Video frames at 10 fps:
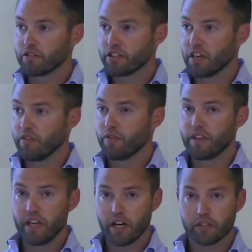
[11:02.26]
yourself
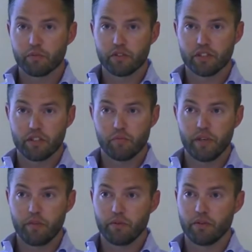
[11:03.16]
with the experts and the
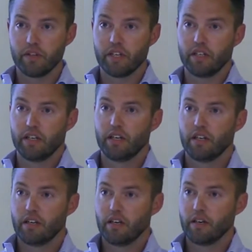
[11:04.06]
people that
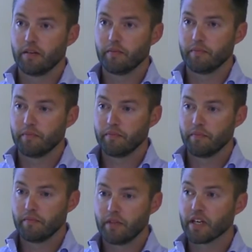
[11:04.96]

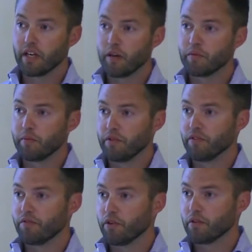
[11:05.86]
can help you
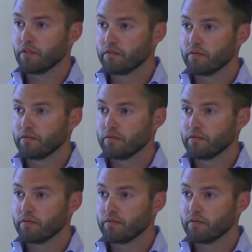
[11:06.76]
move it forward.